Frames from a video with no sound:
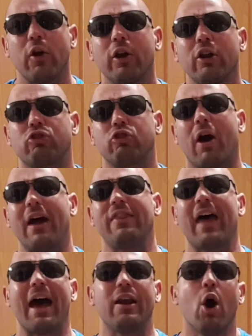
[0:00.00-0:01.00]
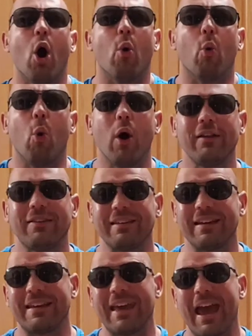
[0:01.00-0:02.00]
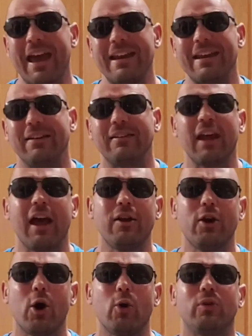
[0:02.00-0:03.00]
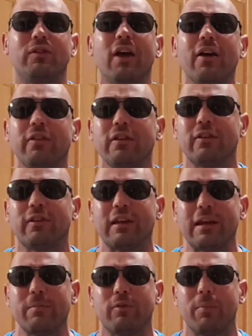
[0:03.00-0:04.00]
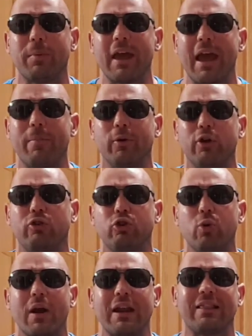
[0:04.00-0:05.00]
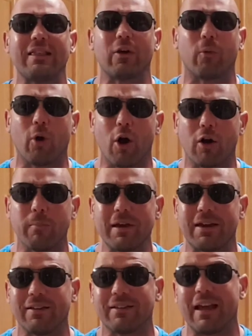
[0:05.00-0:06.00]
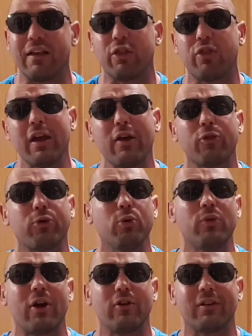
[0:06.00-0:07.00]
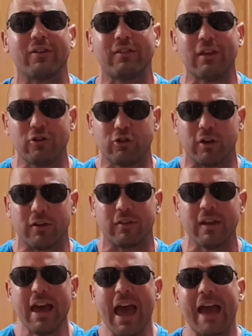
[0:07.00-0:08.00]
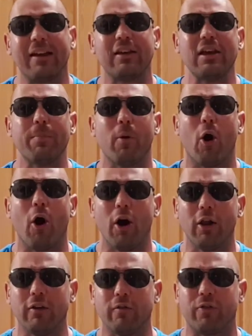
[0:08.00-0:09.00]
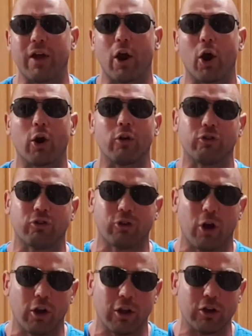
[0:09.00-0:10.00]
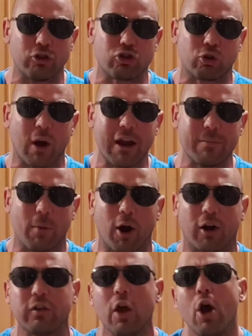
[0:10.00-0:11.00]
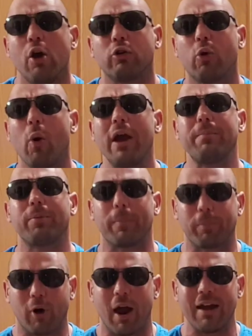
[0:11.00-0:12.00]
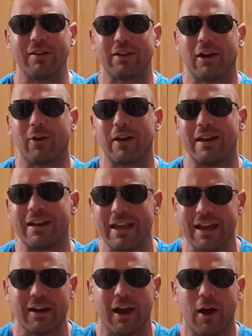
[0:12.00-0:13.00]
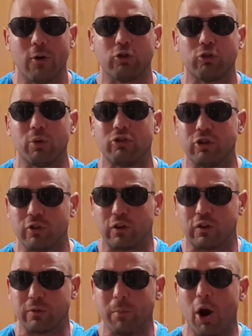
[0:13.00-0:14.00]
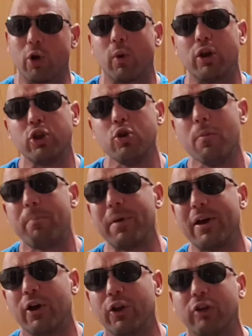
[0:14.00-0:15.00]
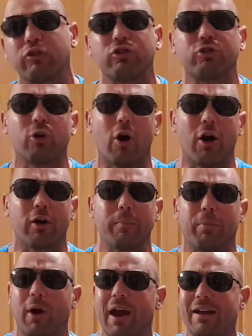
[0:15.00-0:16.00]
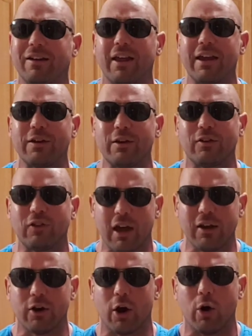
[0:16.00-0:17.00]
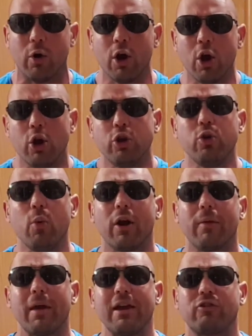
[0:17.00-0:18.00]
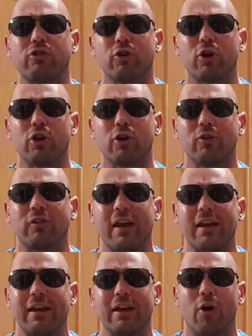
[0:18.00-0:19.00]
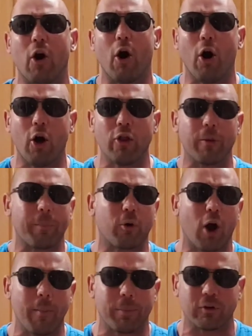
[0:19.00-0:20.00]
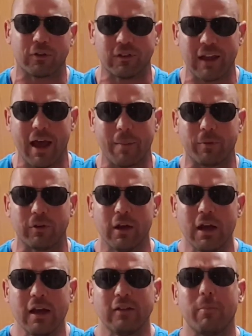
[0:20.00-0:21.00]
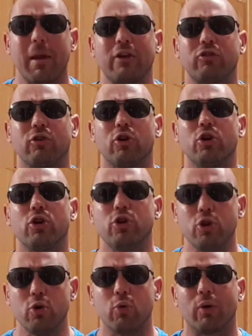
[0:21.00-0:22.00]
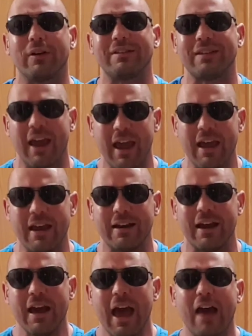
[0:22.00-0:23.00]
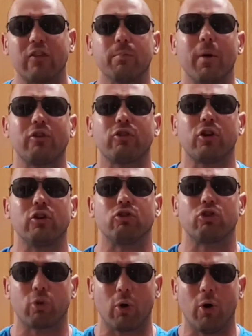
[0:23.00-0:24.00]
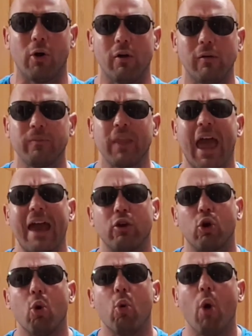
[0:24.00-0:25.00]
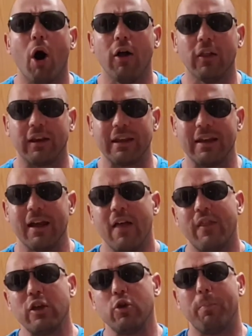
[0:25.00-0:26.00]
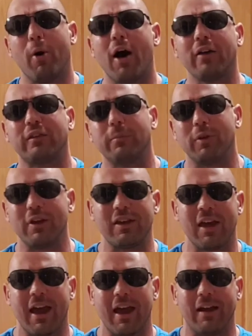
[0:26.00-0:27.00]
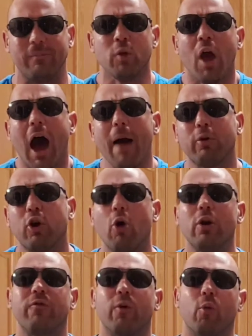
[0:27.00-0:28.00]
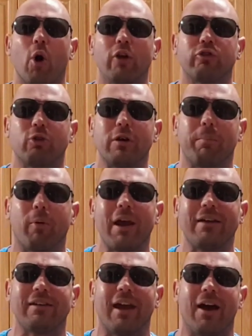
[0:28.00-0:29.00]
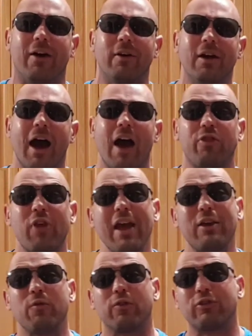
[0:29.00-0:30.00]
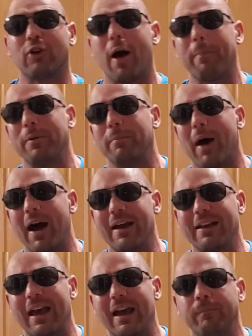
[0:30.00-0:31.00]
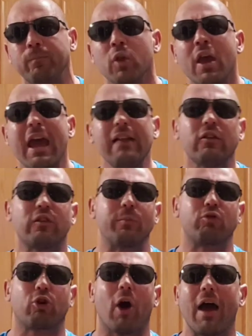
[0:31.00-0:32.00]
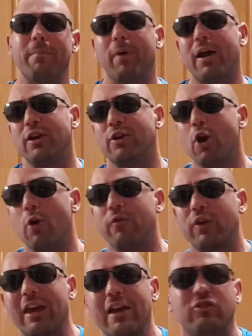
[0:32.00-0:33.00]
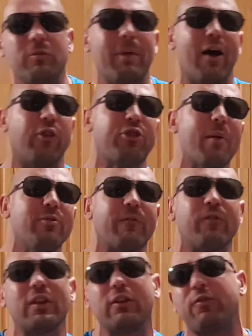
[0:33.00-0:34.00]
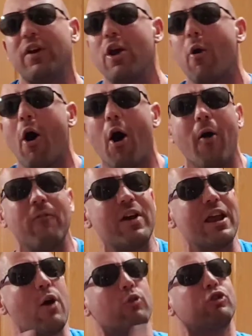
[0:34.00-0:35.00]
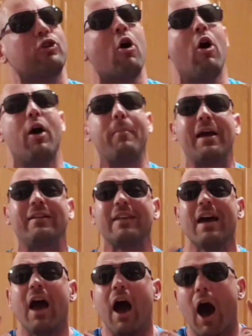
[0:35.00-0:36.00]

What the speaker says: They're going to try that. Once again, Nintendo doesn't seem to be able to do anything wrong because they think through their decisions and keep all of their solid trademarks quite proprietary and in-house, which is smart. When you build a strong brand like Nintendo, you want to make sure you're taking all the proper steps to make sure you retain as much control and quality that you possibly can. I'm Cody from Wall Street Breakdown. I thank you for stopping by again. Hit the subscribe button, notification bell, thumbs up for this video, all videos, comments.